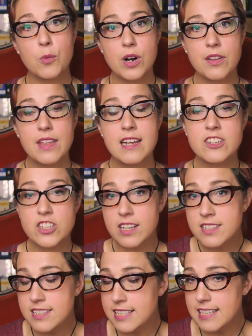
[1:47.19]
where they
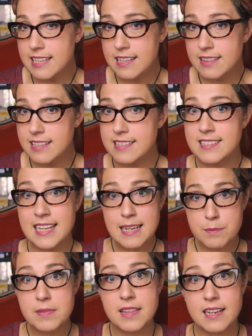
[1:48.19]
just see the
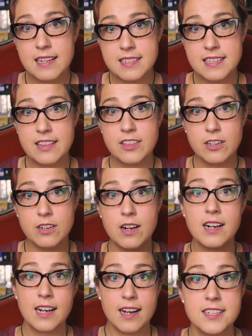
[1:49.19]
same things that they're
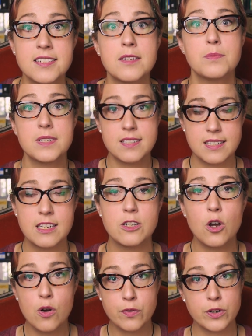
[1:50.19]
accustomed to
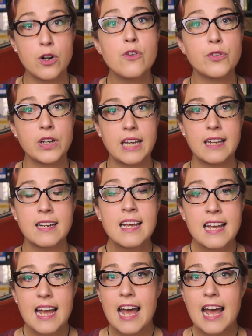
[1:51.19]
seeing over and over again,